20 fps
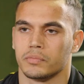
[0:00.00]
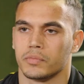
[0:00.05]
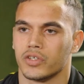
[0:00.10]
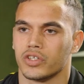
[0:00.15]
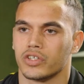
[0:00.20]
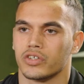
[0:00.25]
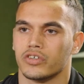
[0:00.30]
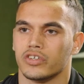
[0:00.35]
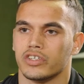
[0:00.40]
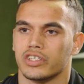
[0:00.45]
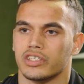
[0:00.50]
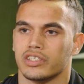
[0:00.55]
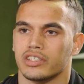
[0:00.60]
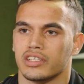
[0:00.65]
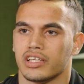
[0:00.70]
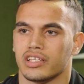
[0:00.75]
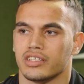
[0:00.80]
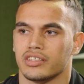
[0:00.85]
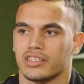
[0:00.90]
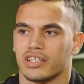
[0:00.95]
Burgoyne
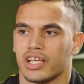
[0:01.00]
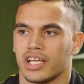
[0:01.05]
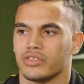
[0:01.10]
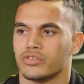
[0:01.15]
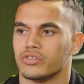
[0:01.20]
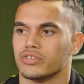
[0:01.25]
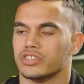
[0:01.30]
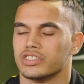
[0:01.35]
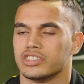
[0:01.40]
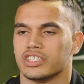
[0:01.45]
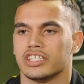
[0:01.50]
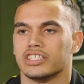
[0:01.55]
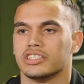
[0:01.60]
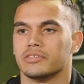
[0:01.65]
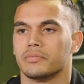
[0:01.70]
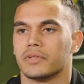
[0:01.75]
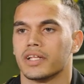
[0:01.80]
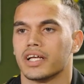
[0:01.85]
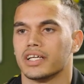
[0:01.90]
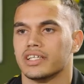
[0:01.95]
and all the
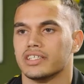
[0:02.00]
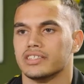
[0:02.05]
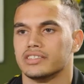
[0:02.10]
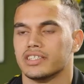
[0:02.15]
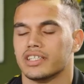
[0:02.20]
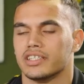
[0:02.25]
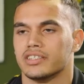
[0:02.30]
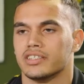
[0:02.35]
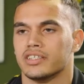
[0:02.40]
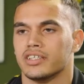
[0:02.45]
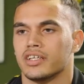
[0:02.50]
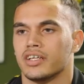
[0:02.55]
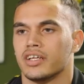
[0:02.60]
senior players and